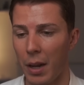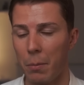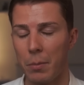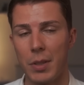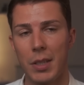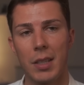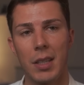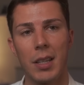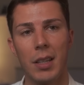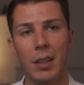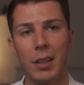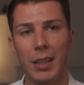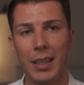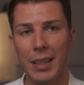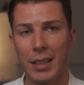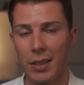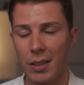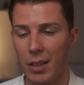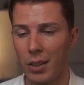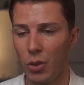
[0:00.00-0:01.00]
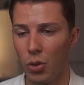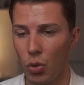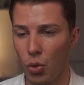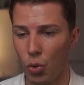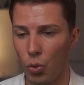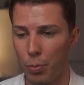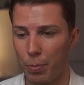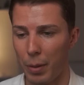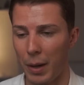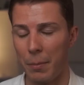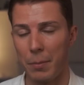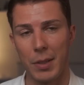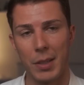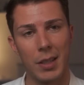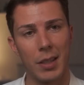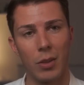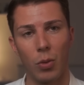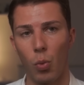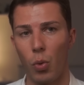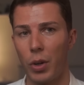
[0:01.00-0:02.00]
I'm still in the loop. I'm
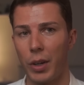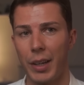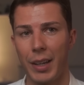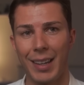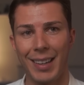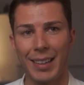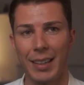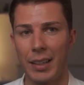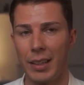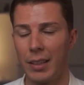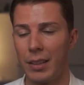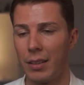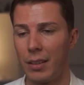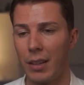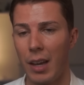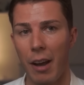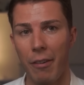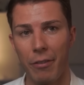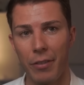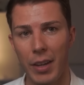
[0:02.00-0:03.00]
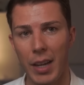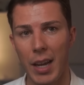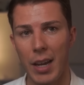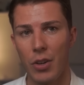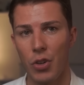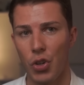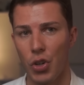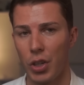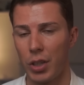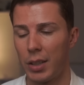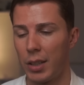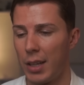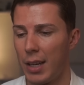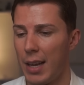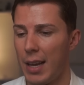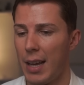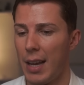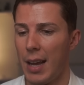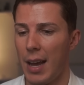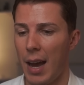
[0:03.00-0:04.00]
still working in aviation.
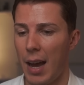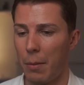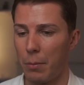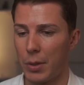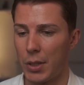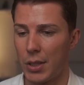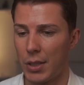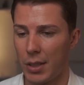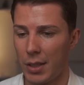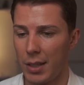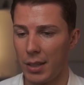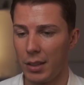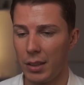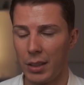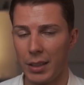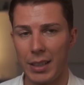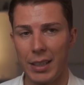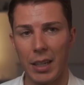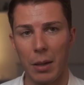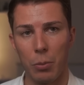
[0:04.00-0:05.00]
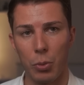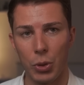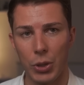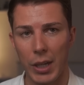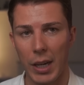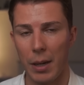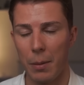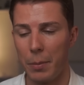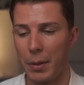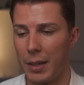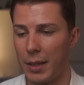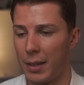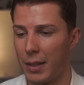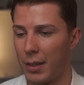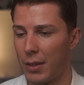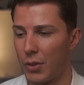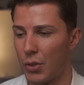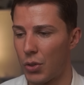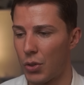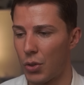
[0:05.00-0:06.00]
I'm still in Abu Dhabi.
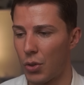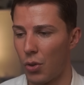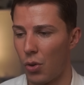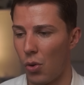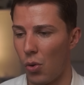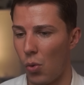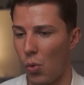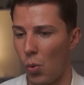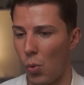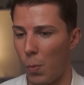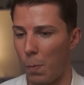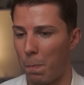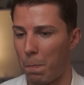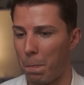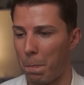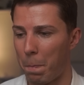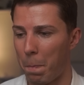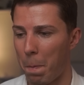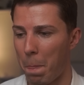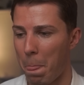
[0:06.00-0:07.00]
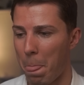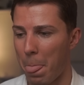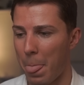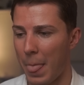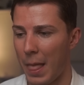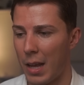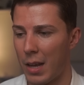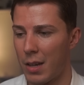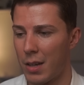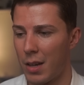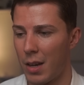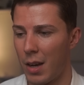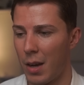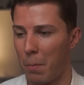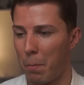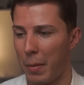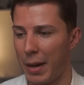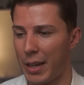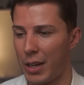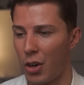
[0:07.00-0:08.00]
So
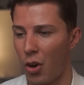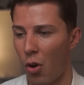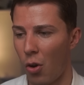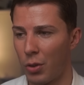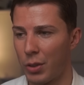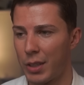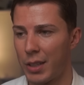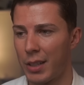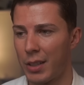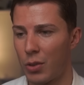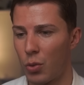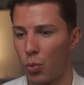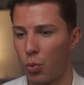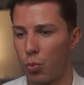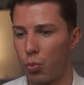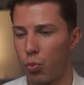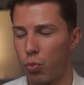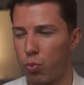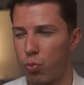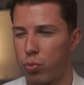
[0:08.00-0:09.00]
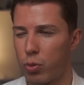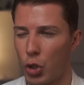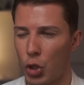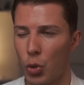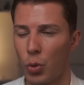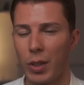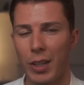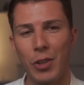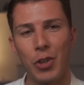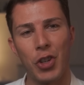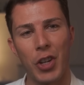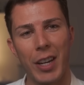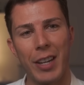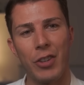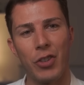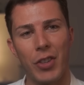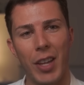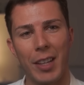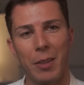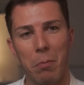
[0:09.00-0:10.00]
my content shouldn't
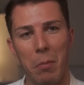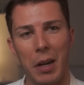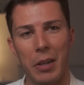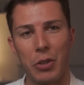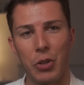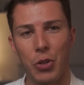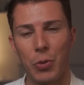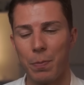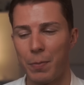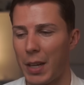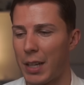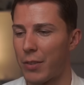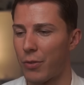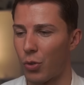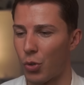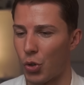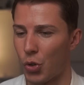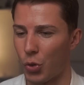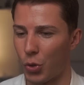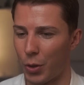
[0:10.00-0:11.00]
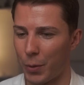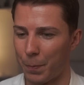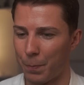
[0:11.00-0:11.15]
change that much. That's for sure.